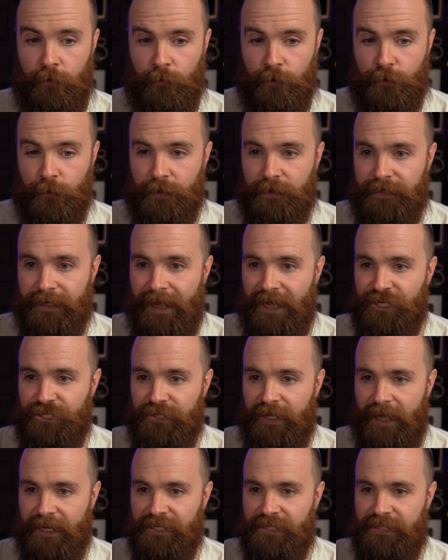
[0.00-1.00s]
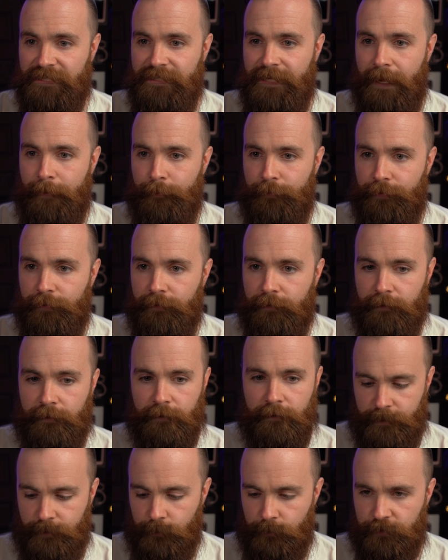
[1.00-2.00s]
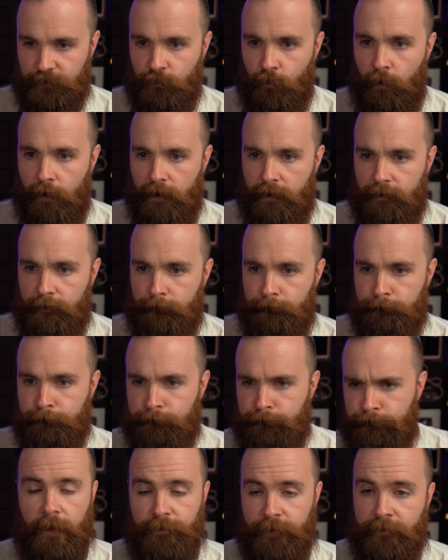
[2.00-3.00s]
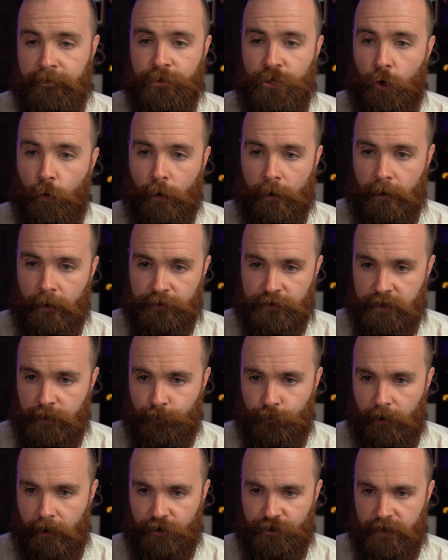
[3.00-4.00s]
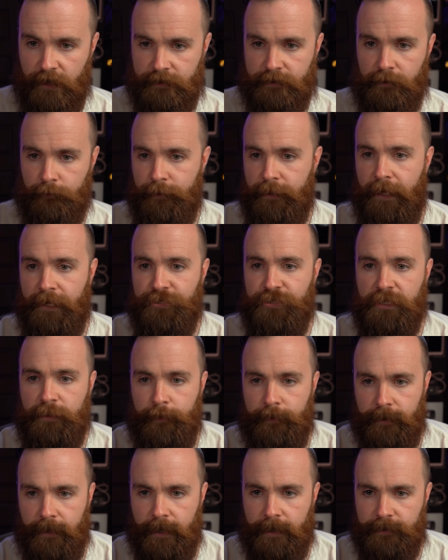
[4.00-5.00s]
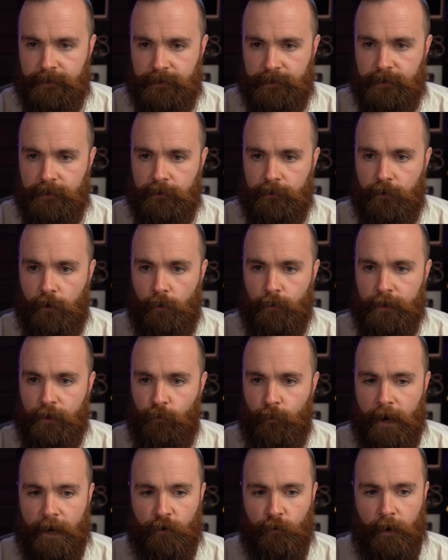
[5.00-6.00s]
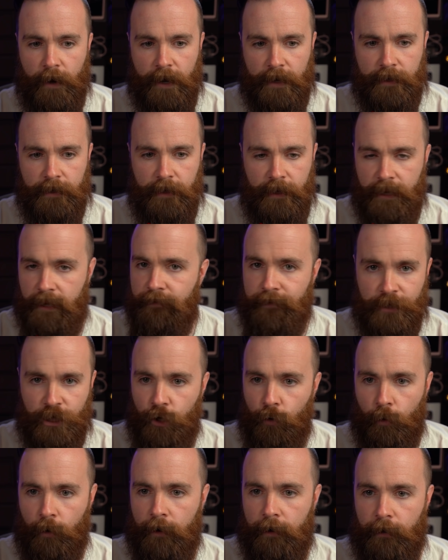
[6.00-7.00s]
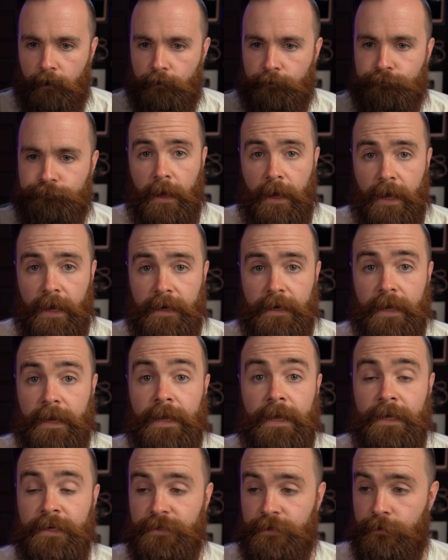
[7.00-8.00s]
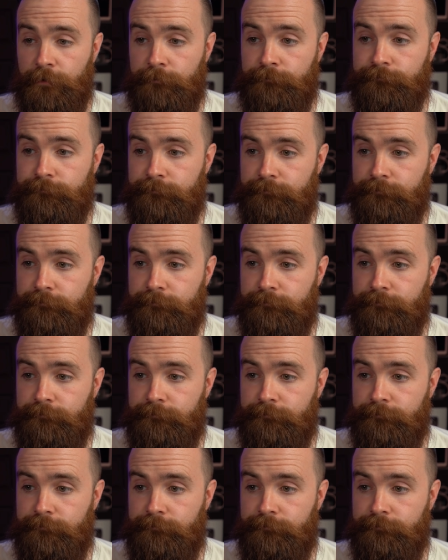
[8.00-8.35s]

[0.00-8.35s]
We'll do a dash dash depth equals one, and then the U R L to the project. It'll be https colon whack whack and the U R L. And hit enter.